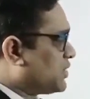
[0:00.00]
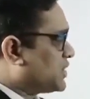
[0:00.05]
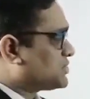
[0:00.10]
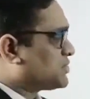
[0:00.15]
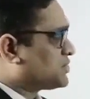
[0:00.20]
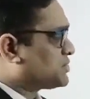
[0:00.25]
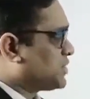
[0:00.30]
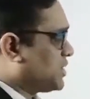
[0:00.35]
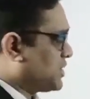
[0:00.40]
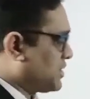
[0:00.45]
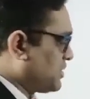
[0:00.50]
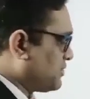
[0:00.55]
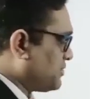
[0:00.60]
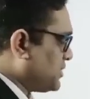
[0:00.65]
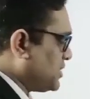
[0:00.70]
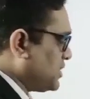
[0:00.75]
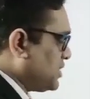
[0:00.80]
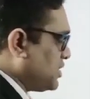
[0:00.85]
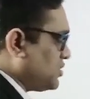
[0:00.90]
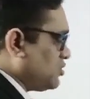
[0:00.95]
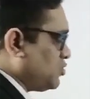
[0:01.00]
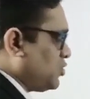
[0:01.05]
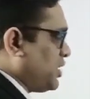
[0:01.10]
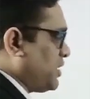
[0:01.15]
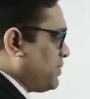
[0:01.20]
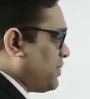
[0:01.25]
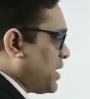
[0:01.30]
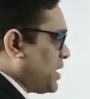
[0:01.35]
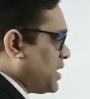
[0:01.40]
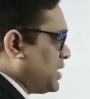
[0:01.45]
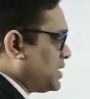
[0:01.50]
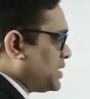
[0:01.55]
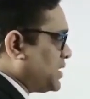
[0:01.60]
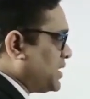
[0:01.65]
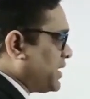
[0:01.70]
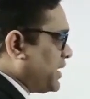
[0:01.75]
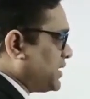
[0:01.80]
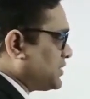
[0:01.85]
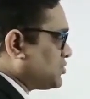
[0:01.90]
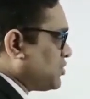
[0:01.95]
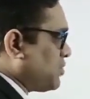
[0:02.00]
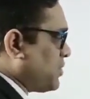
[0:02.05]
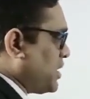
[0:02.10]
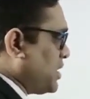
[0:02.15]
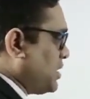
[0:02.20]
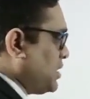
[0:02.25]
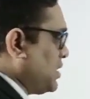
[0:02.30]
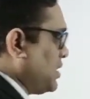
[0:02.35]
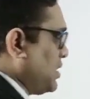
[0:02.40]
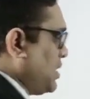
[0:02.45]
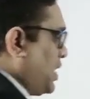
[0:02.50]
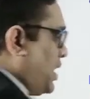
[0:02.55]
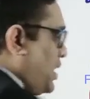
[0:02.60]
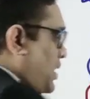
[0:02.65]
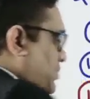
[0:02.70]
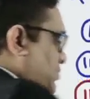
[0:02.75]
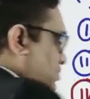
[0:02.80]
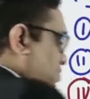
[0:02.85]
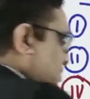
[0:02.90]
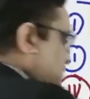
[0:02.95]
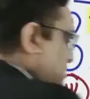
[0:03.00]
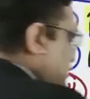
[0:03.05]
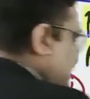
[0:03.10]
associated with uniparental disomy, and this